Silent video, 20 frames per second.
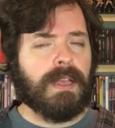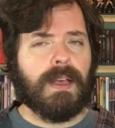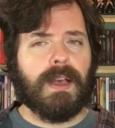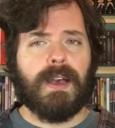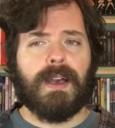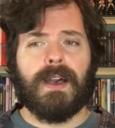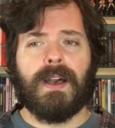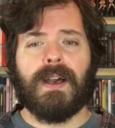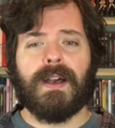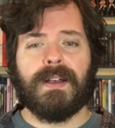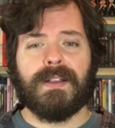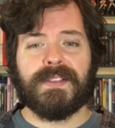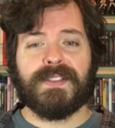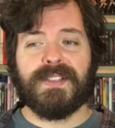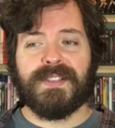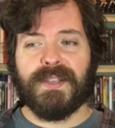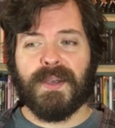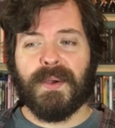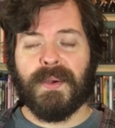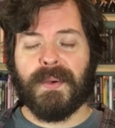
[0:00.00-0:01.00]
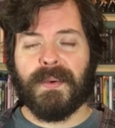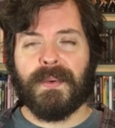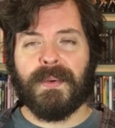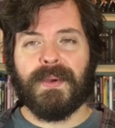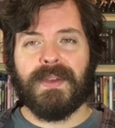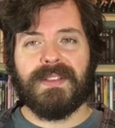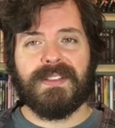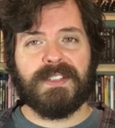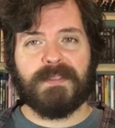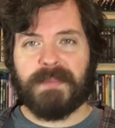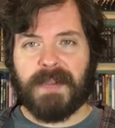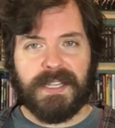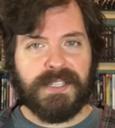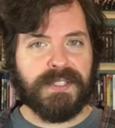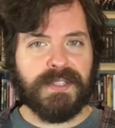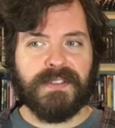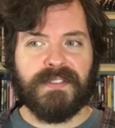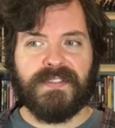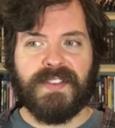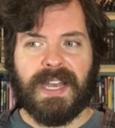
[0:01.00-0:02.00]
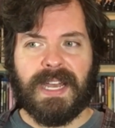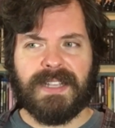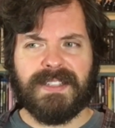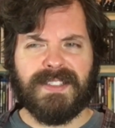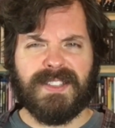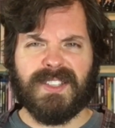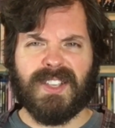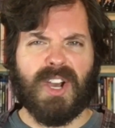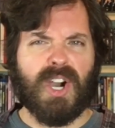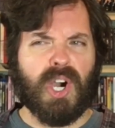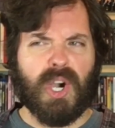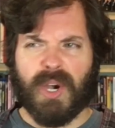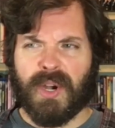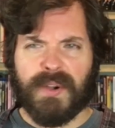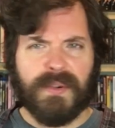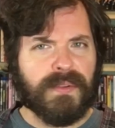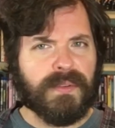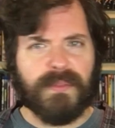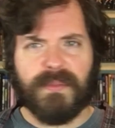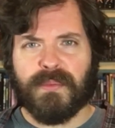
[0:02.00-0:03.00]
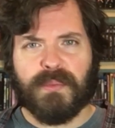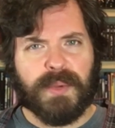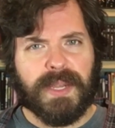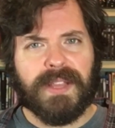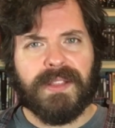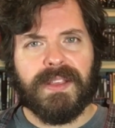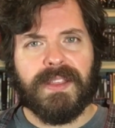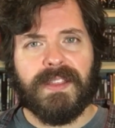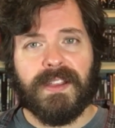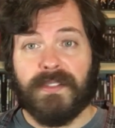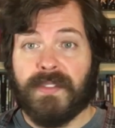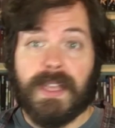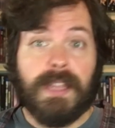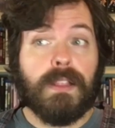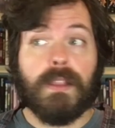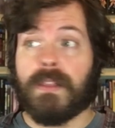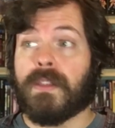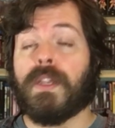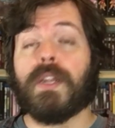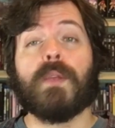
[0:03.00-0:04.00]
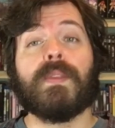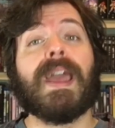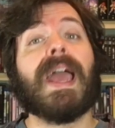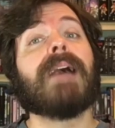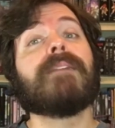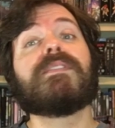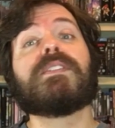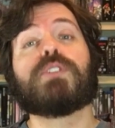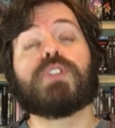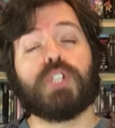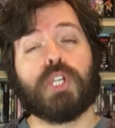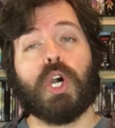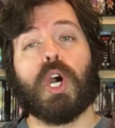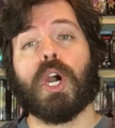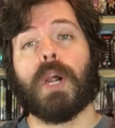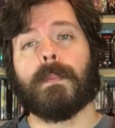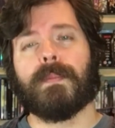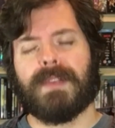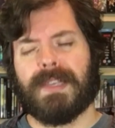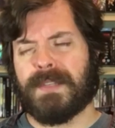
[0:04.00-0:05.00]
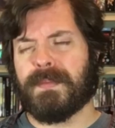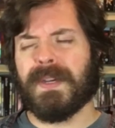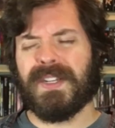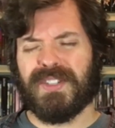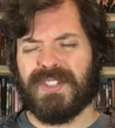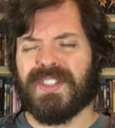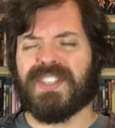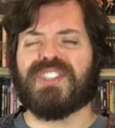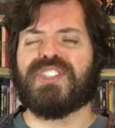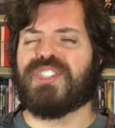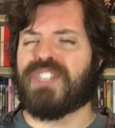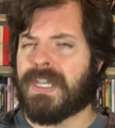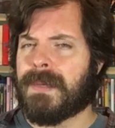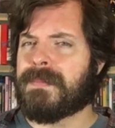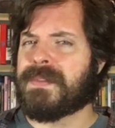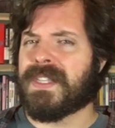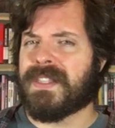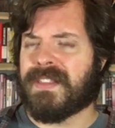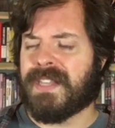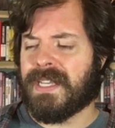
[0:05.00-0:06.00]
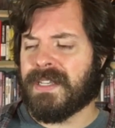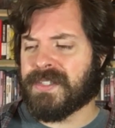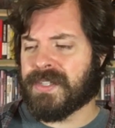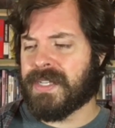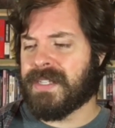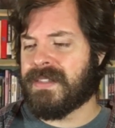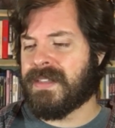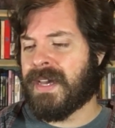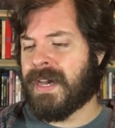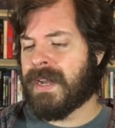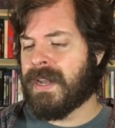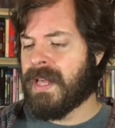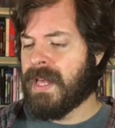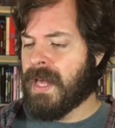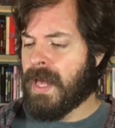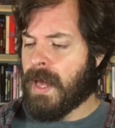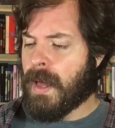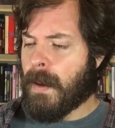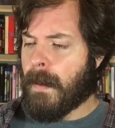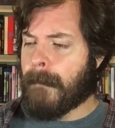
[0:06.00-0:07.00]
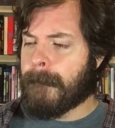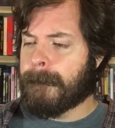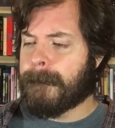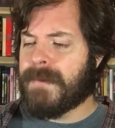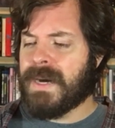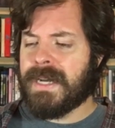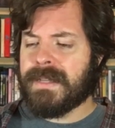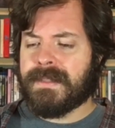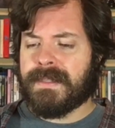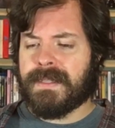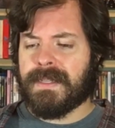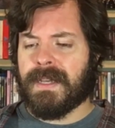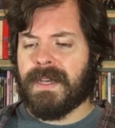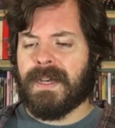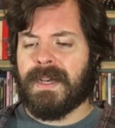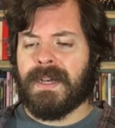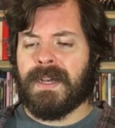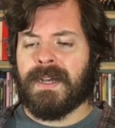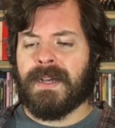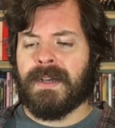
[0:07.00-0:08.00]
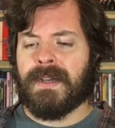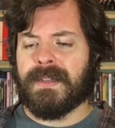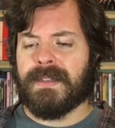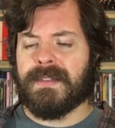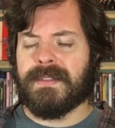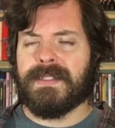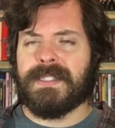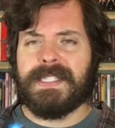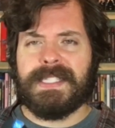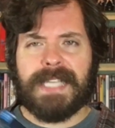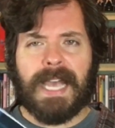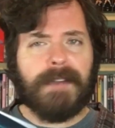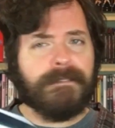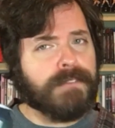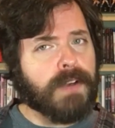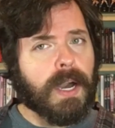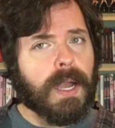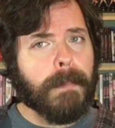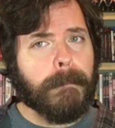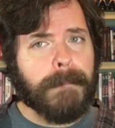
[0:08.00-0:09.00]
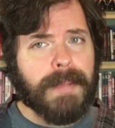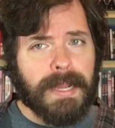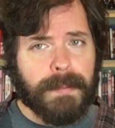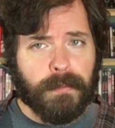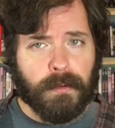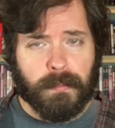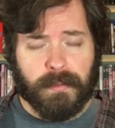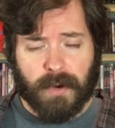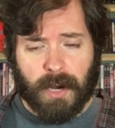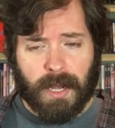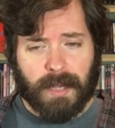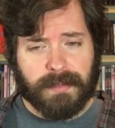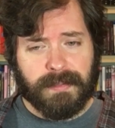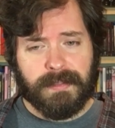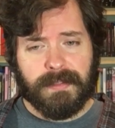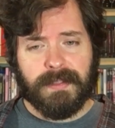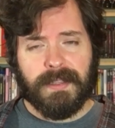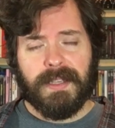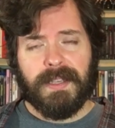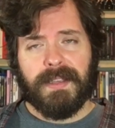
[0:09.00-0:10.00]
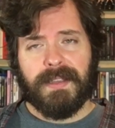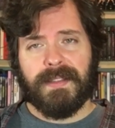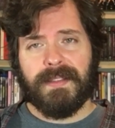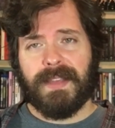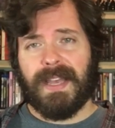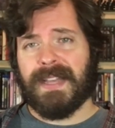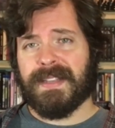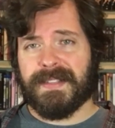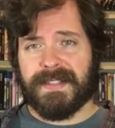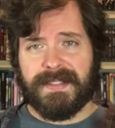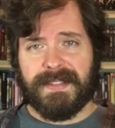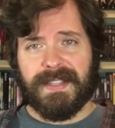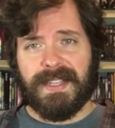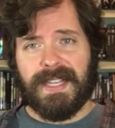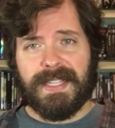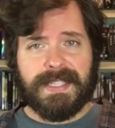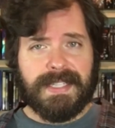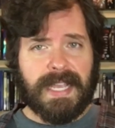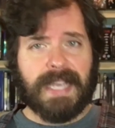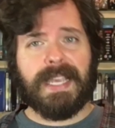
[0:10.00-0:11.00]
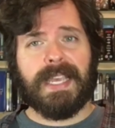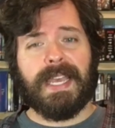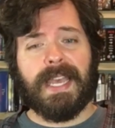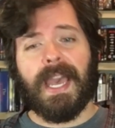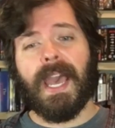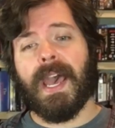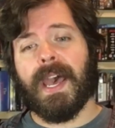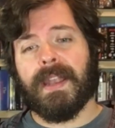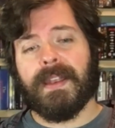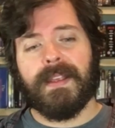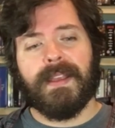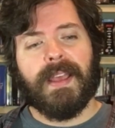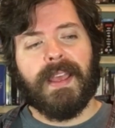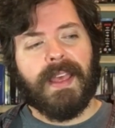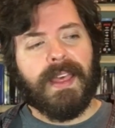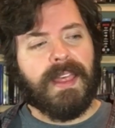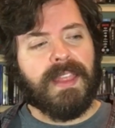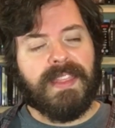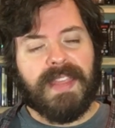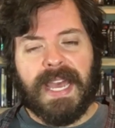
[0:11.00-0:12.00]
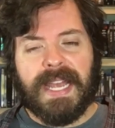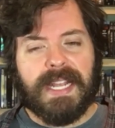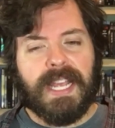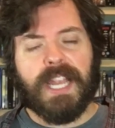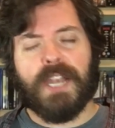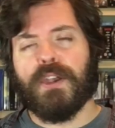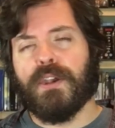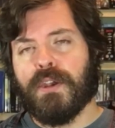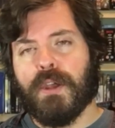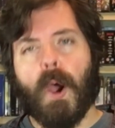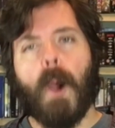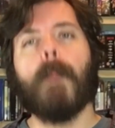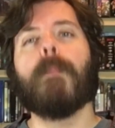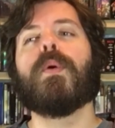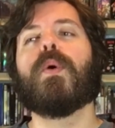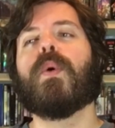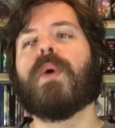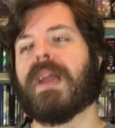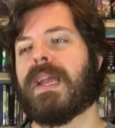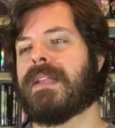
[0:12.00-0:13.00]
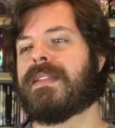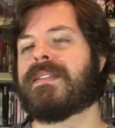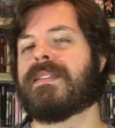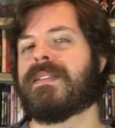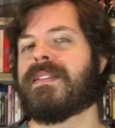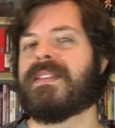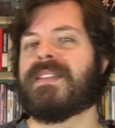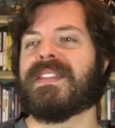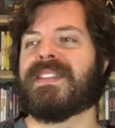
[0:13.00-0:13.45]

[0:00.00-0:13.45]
uh, so special effects aren't really there they you know they have their charm especially the ships and things like that but uh, zaphod beeblebrox has a second head that at no point